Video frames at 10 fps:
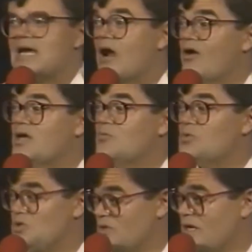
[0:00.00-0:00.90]
Gary,
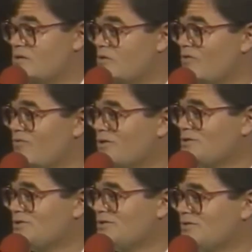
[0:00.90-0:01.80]
would you like to go
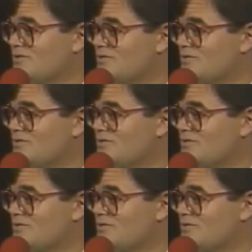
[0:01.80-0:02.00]
first?"